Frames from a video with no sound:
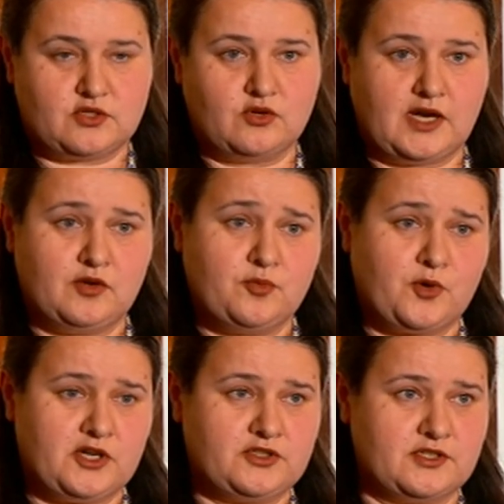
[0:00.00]
So our
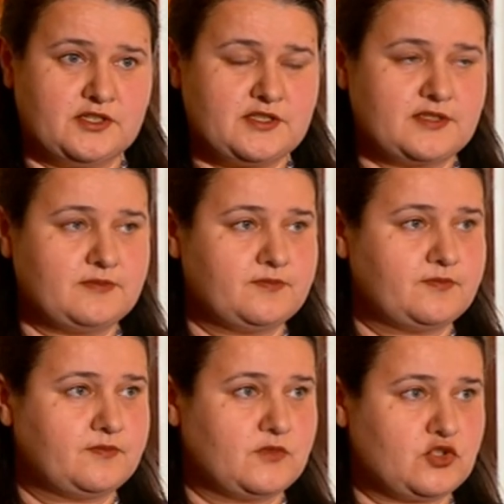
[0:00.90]
partners
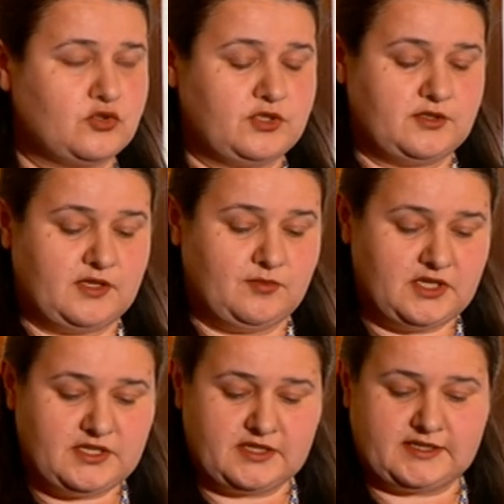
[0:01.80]
should
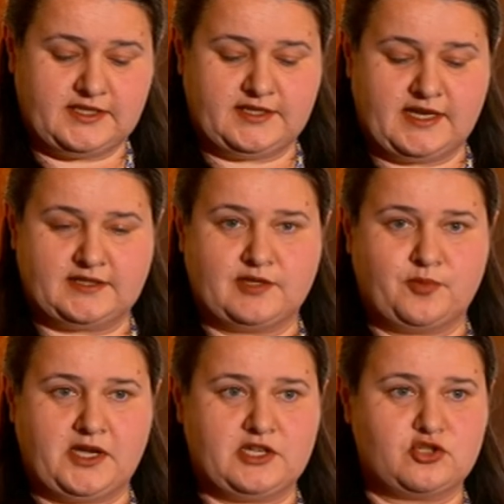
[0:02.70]
immediately enact
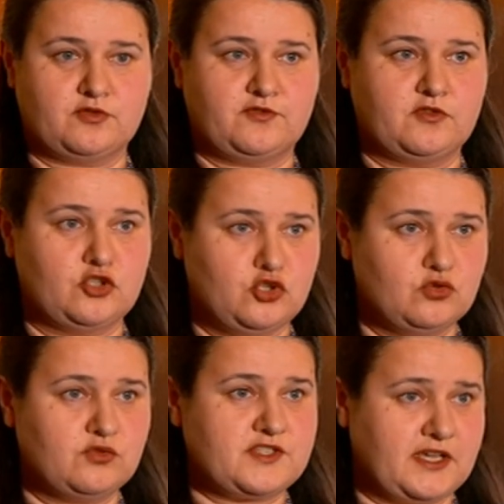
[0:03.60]
a package of
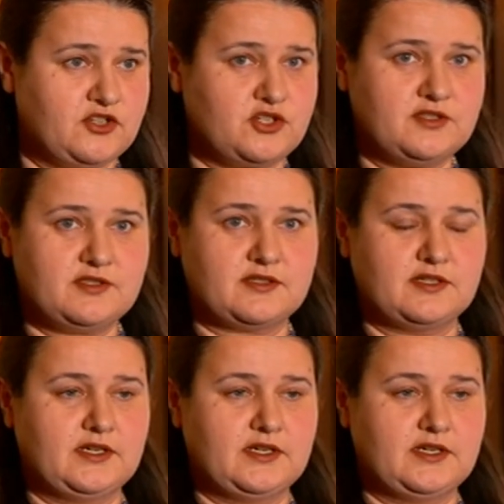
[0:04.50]
new sanctions,